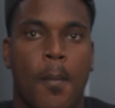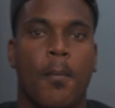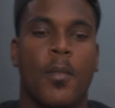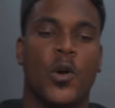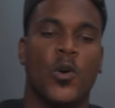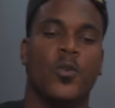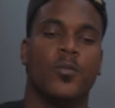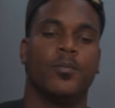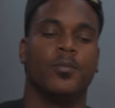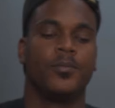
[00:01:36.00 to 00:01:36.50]

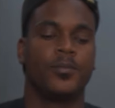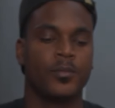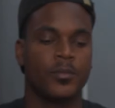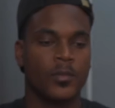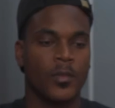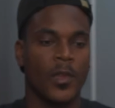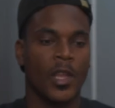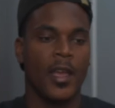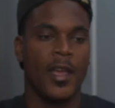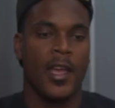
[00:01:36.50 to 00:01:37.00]
Boom.
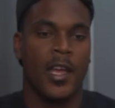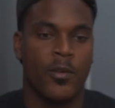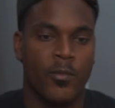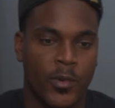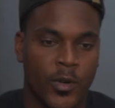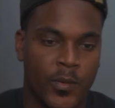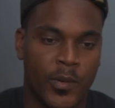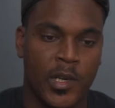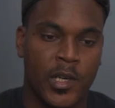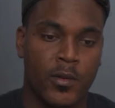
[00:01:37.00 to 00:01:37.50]
And
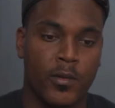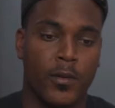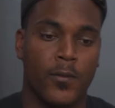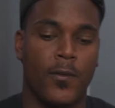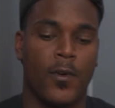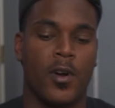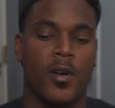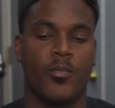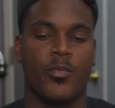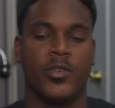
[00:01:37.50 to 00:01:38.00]
we're greeted with
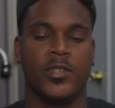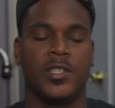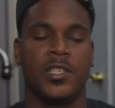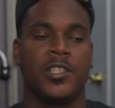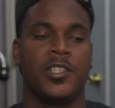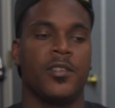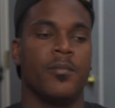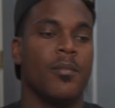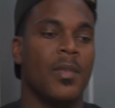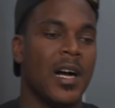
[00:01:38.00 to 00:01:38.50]
our
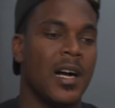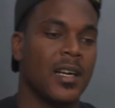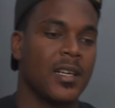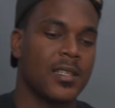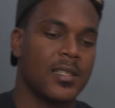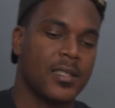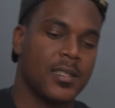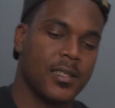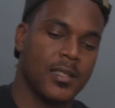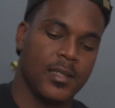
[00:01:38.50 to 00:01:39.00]
Precision
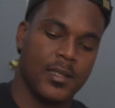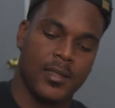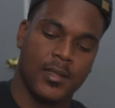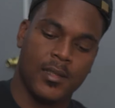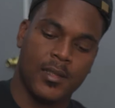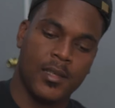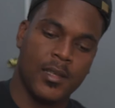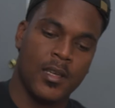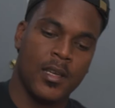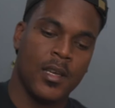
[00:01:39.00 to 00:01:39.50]
box.
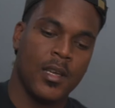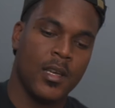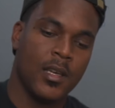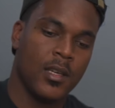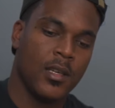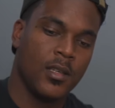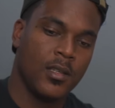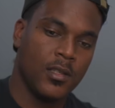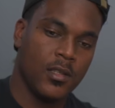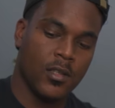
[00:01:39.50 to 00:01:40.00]

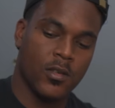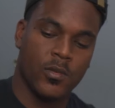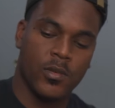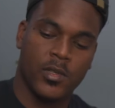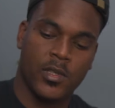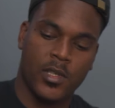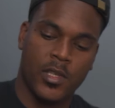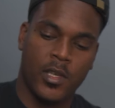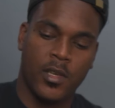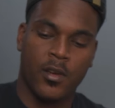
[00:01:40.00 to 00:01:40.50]
So we'll
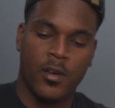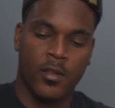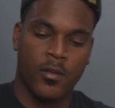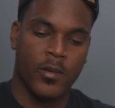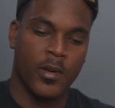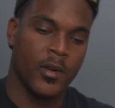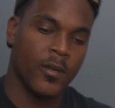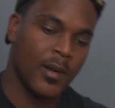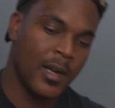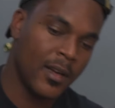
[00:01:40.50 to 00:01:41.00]
see all the way
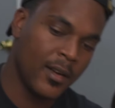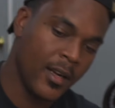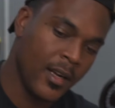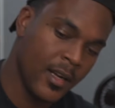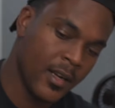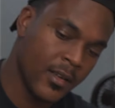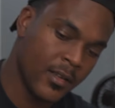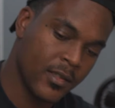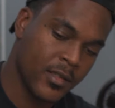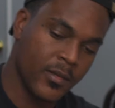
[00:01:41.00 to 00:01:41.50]
around
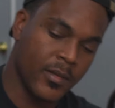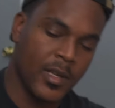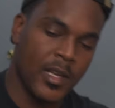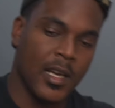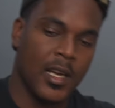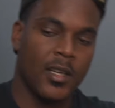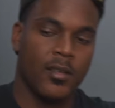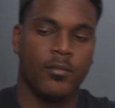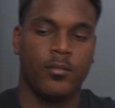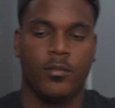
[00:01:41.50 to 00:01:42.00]
here. So we
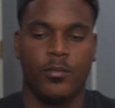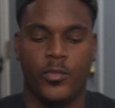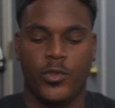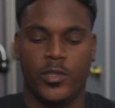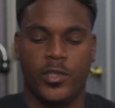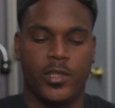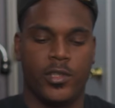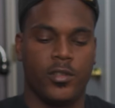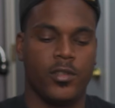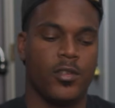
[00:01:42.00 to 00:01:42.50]
got
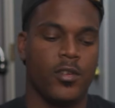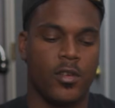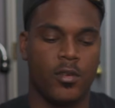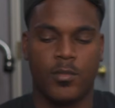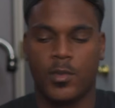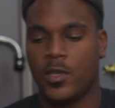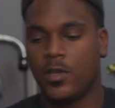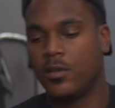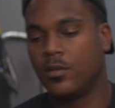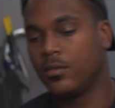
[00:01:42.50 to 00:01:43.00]
Precision
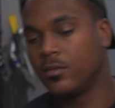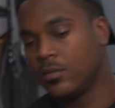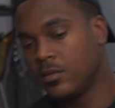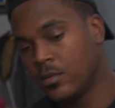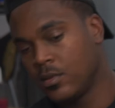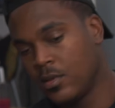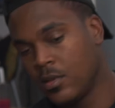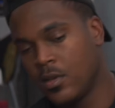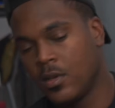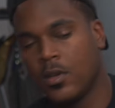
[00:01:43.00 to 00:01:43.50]
Turbo,
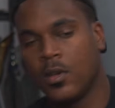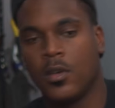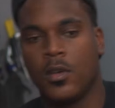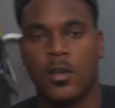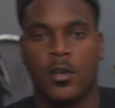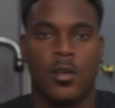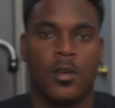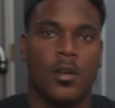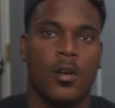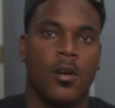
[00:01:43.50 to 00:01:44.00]

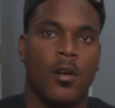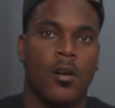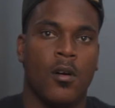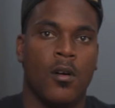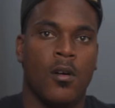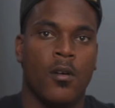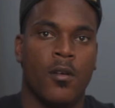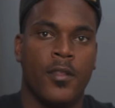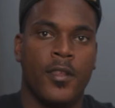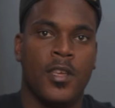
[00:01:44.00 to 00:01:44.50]

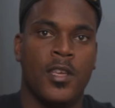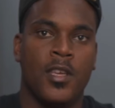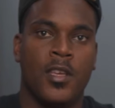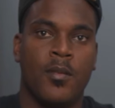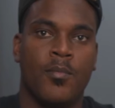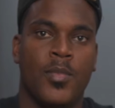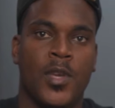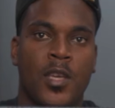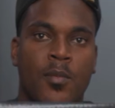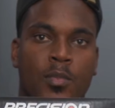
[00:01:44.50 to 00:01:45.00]
all the
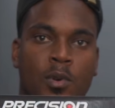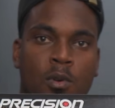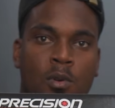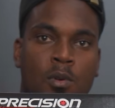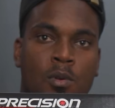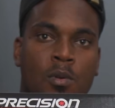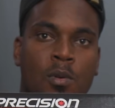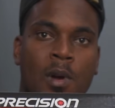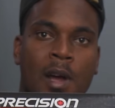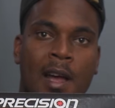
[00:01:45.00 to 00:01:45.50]
people
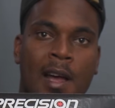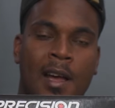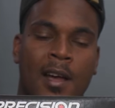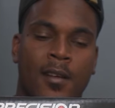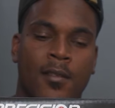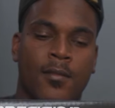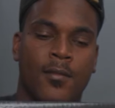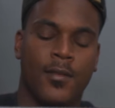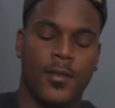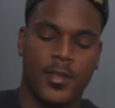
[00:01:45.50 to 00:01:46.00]
who have
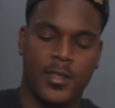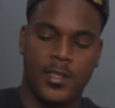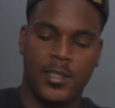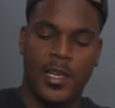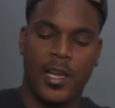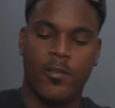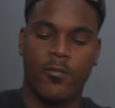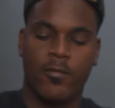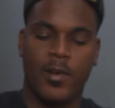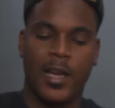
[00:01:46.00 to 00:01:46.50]

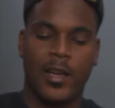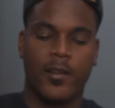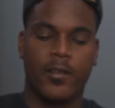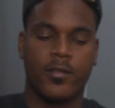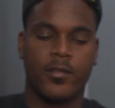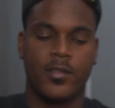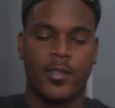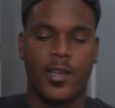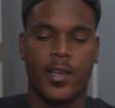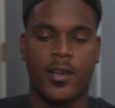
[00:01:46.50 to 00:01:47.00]
set
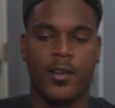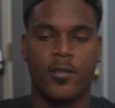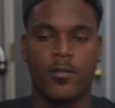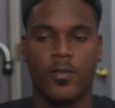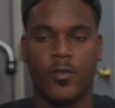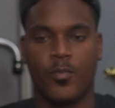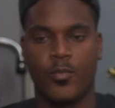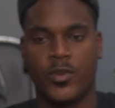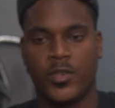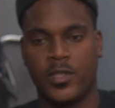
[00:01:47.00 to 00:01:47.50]
records there
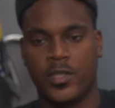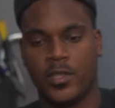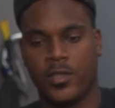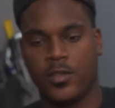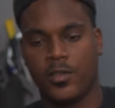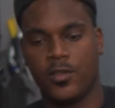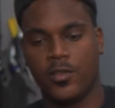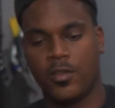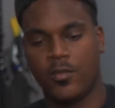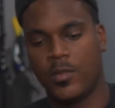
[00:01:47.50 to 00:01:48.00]
with Precision
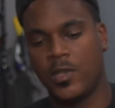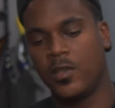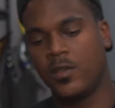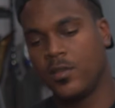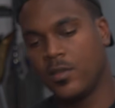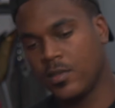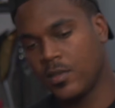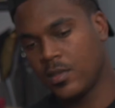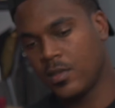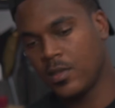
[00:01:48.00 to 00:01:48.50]

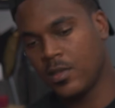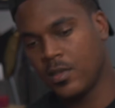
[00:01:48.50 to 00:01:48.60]
Turbos,